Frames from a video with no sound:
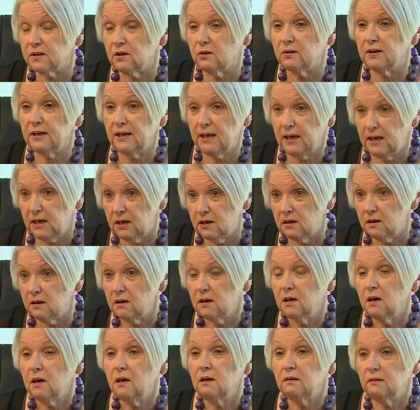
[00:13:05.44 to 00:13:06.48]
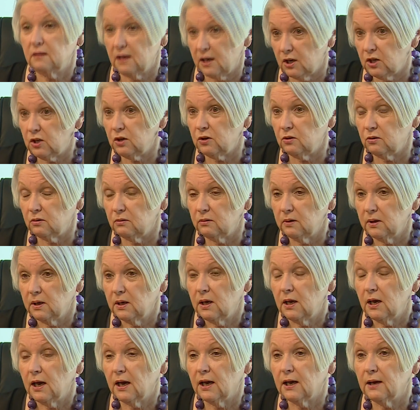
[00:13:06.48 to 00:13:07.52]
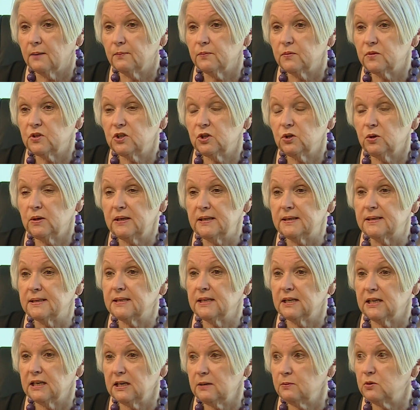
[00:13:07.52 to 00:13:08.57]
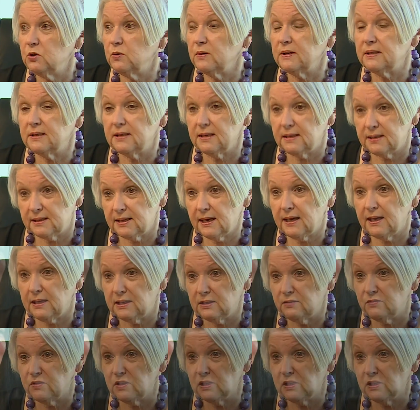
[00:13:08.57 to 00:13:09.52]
So Ken, thank you. To his team, to his executive